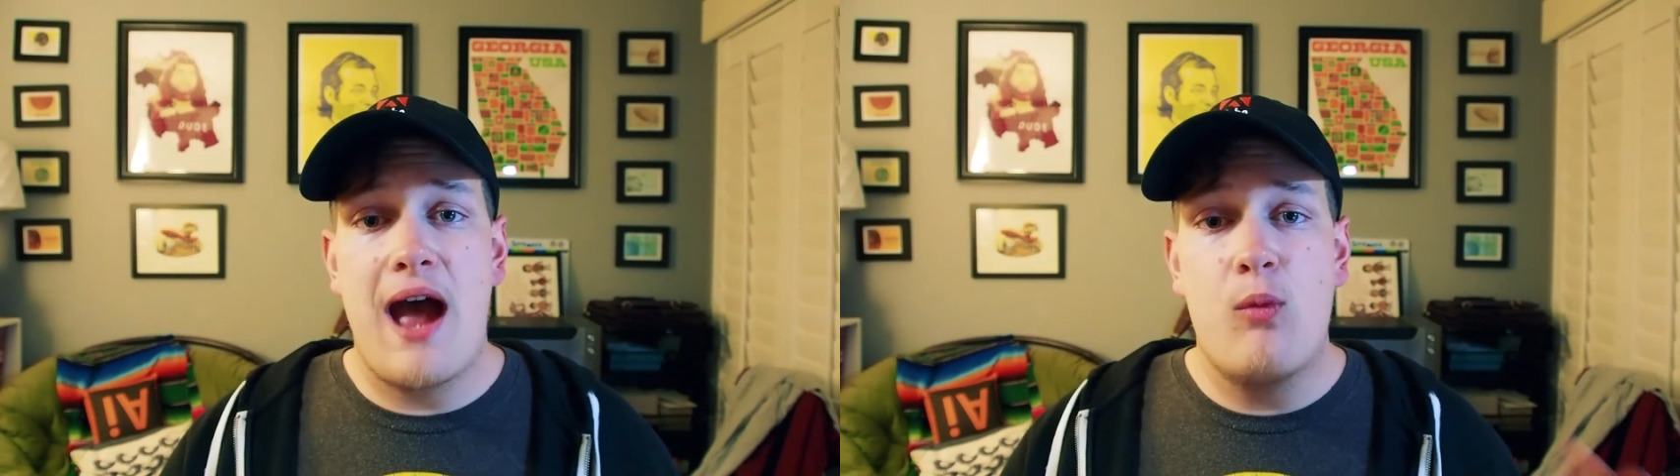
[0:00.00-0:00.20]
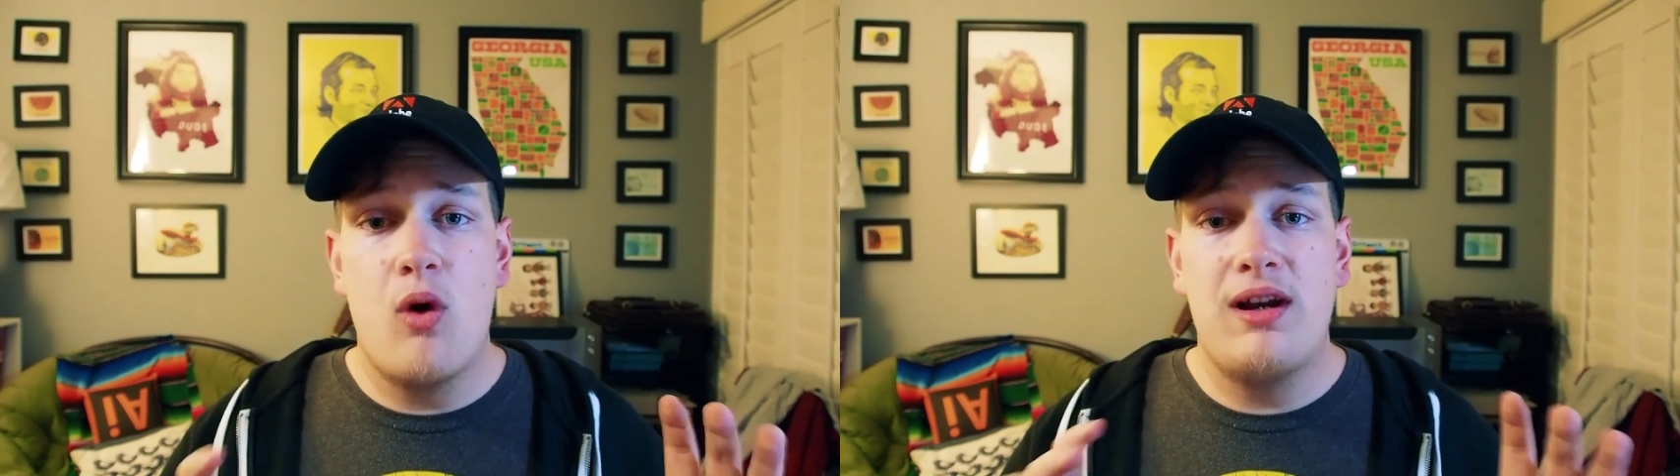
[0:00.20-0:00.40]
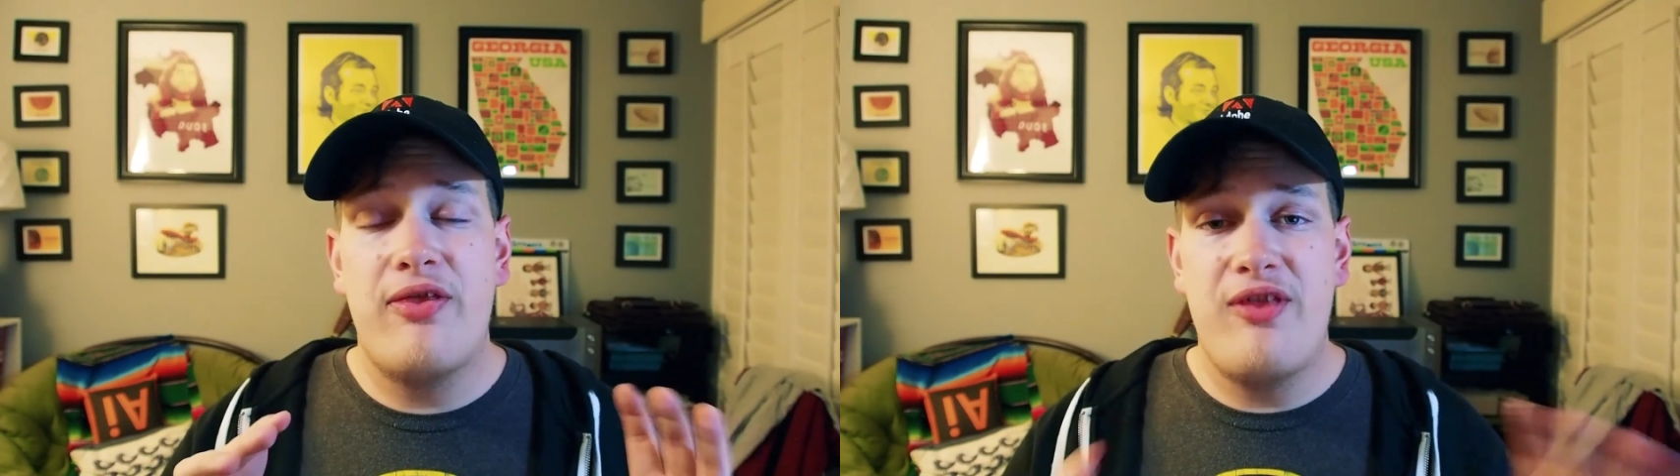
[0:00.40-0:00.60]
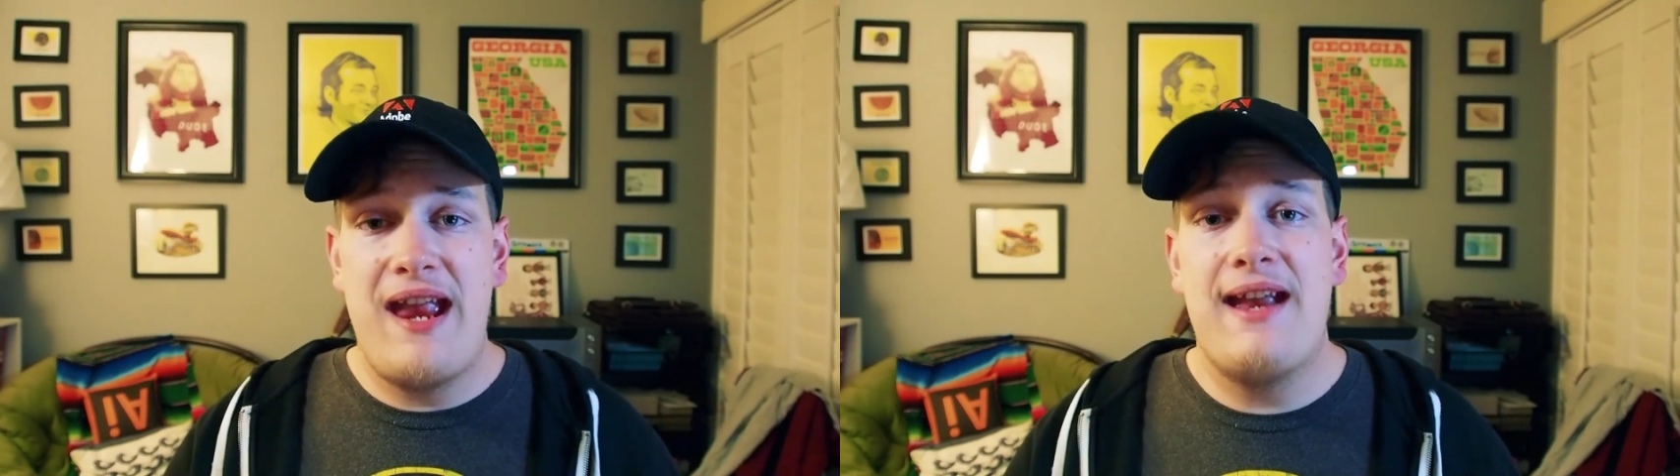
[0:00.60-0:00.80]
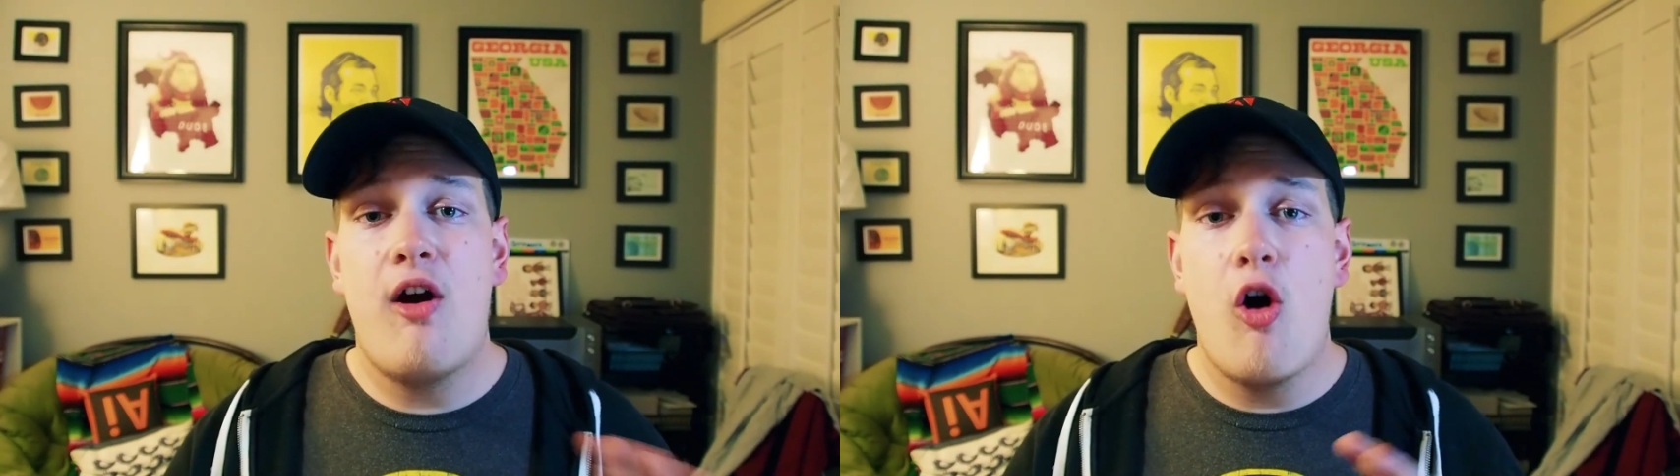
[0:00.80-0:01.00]
I want to
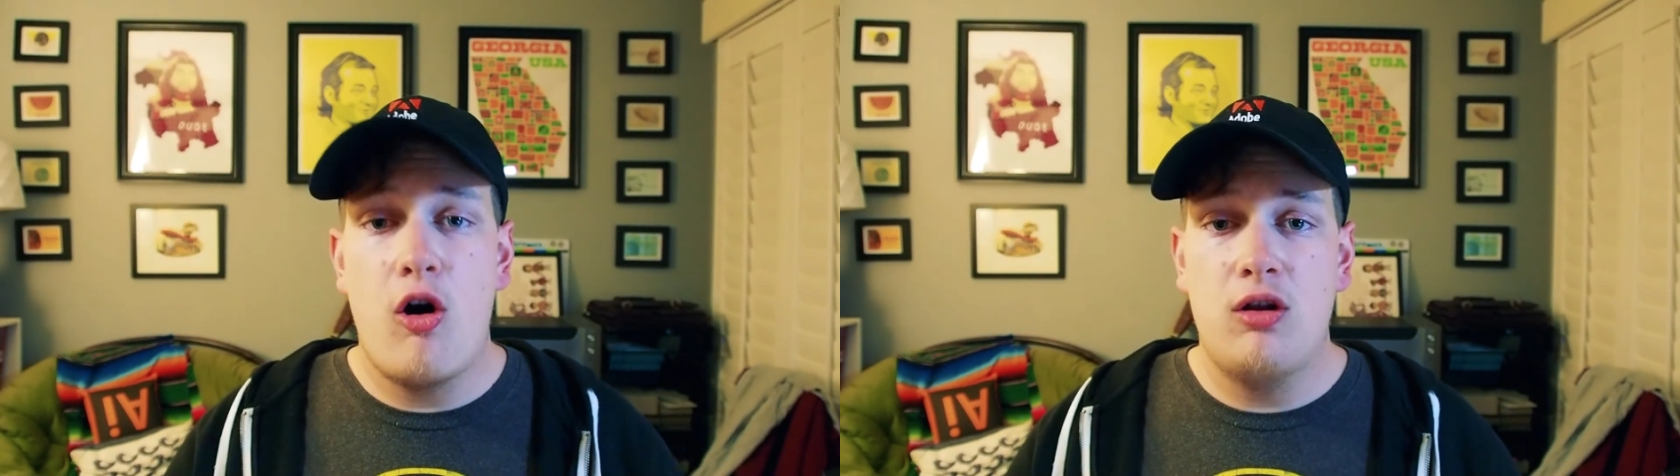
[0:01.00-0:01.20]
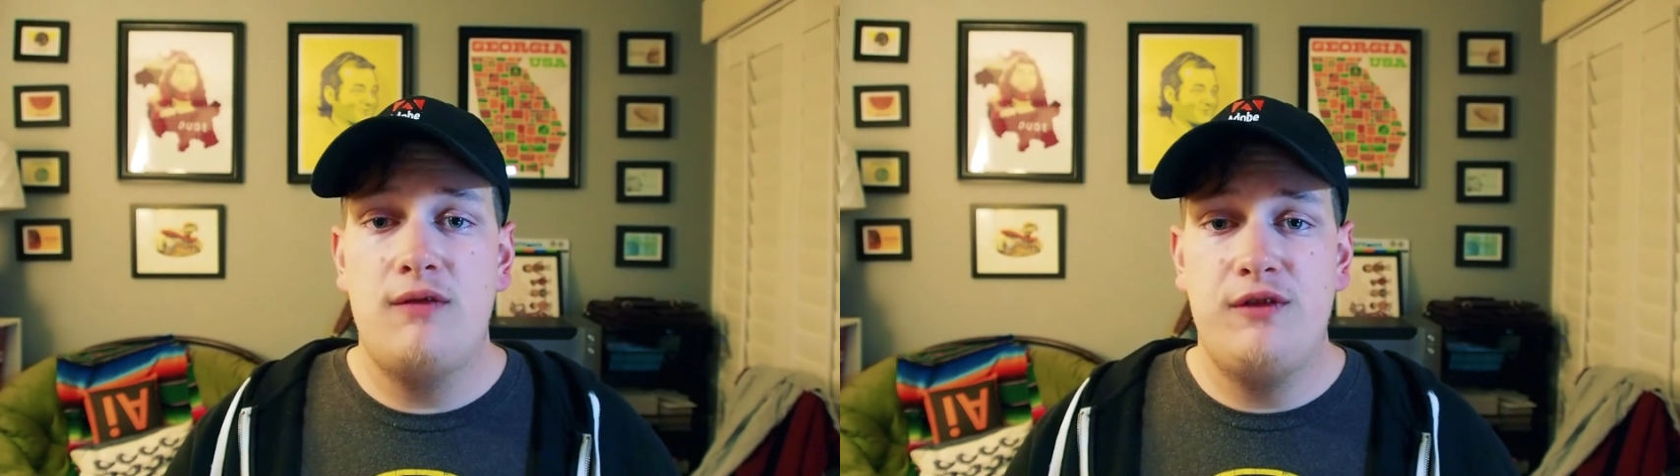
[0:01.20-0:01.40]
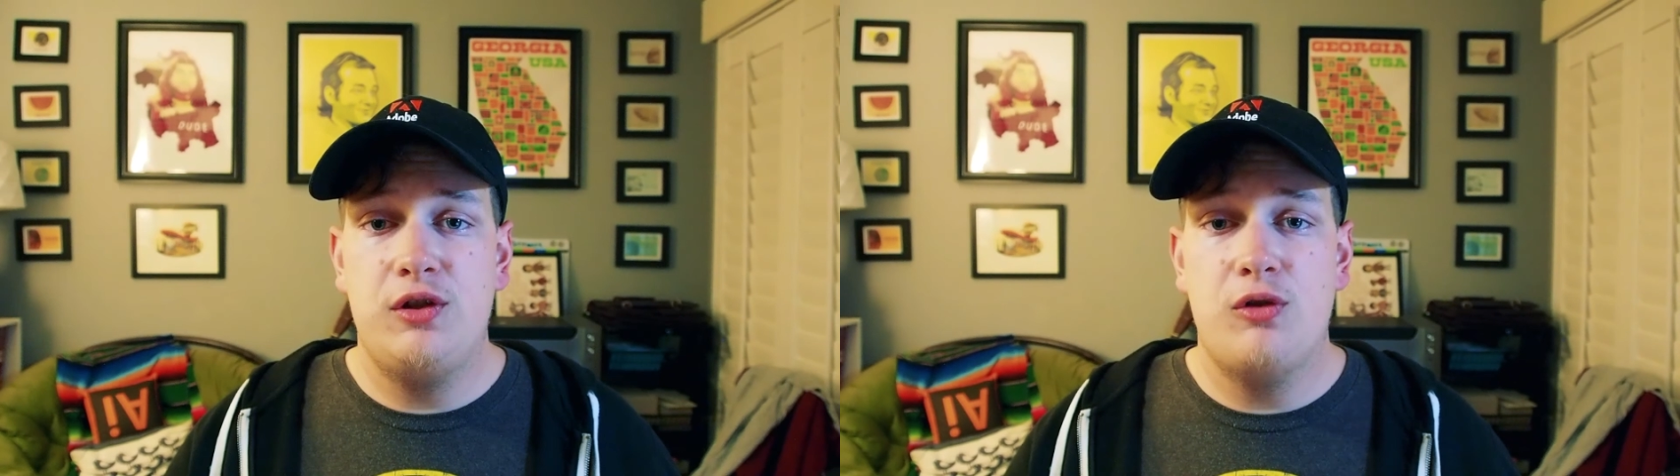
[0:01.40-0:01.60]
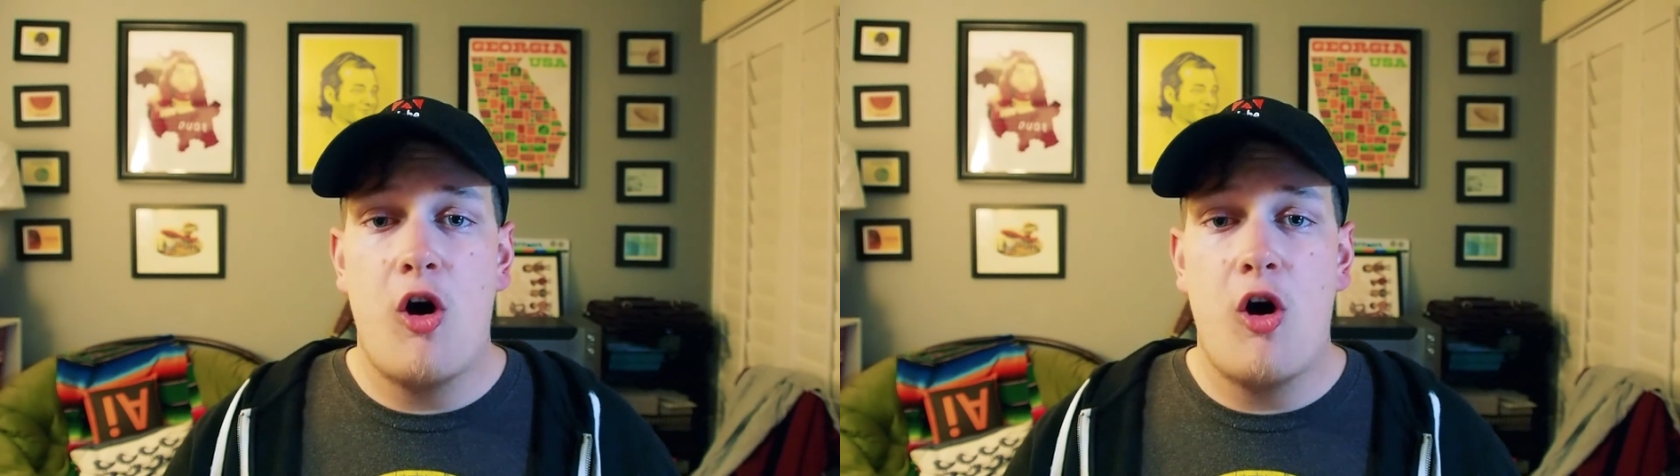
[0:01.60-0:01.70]
thank all of you,